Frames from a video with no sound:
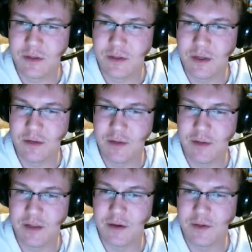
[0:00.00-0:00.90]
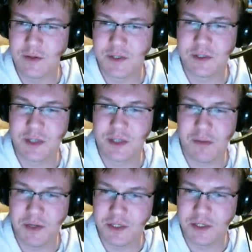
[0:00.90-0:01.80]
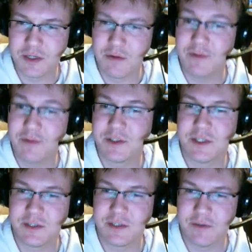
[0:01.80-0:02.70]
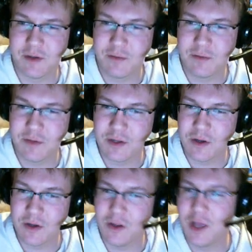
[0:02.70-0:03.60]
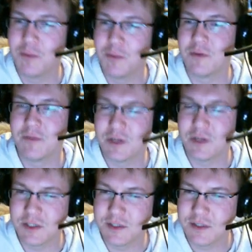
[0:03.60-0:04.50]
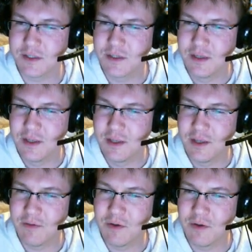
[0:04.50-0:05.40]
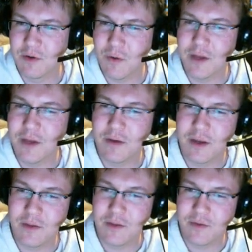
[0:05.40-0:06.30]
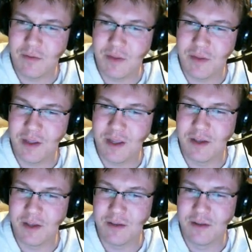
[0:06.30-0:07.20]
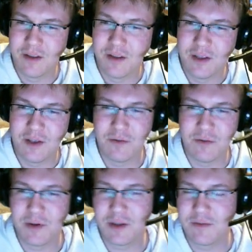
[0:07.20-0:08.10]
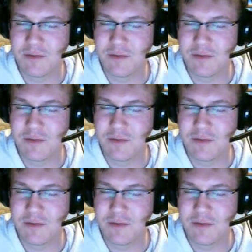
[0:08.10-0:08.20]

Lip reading: right there using list comprehension and reference it as a variable and call help on functions if you don't quite know how to use something and you don't want to